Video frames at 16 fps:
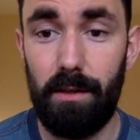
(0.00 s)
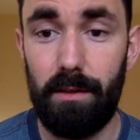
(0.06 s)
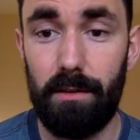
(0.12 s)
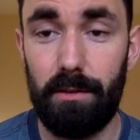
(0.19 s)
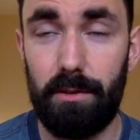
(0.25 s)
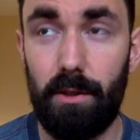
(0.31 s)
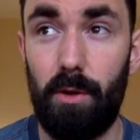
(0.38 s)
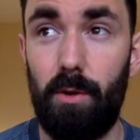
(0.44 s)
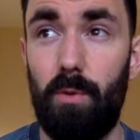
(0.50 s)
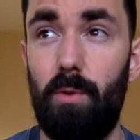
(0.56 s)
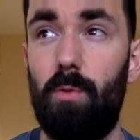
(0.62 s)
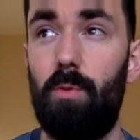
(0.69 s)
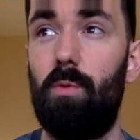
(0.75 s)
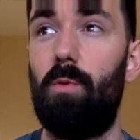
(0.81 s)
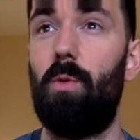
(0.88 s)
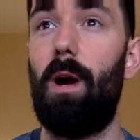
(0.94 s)

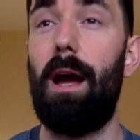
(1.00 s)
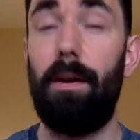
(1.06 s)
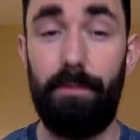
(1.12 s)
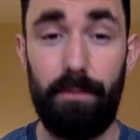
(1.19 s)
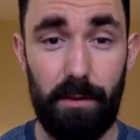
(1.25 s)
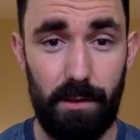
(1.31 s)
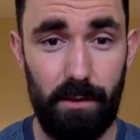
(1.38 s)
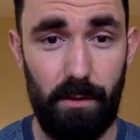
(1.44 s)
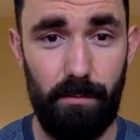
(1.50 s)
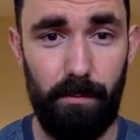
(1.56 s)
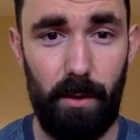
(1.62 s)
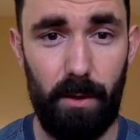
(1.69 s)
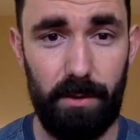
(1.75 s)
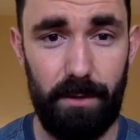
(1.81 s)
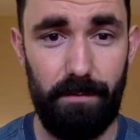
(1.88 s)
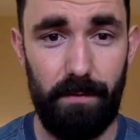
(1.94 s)
so after the
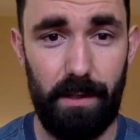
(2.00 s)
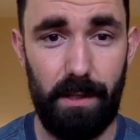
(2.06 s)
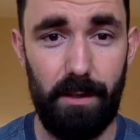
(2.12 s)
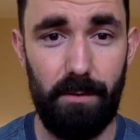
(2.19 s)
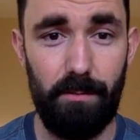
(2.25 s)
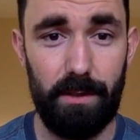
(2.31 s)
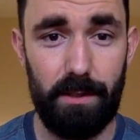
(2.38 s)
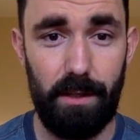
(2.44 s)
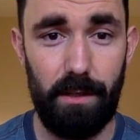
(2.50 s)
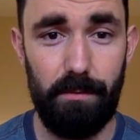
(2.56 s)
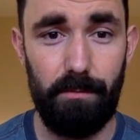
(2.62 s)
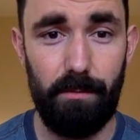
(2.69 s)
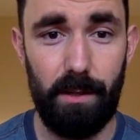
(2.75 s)
unboxing video, which I